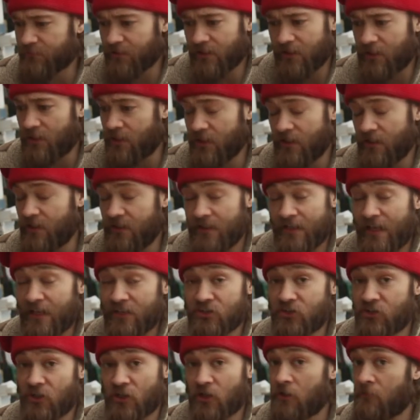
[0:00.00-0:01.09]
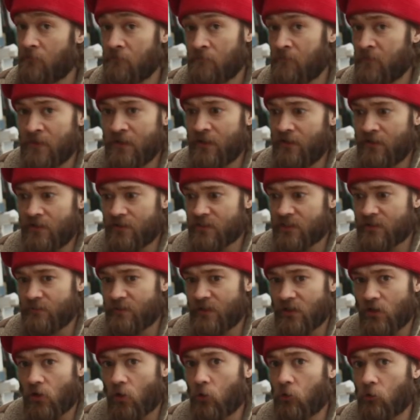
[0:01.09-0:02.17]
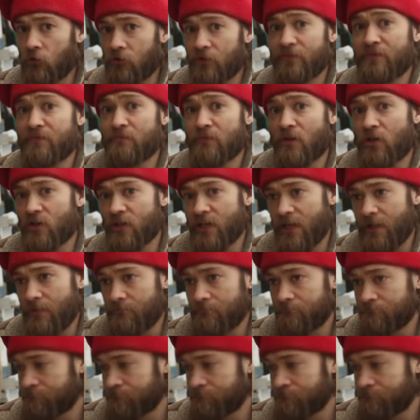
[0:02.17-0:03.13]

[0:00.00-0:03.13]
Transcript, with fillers: but next year it's gonna be a whole different ball game.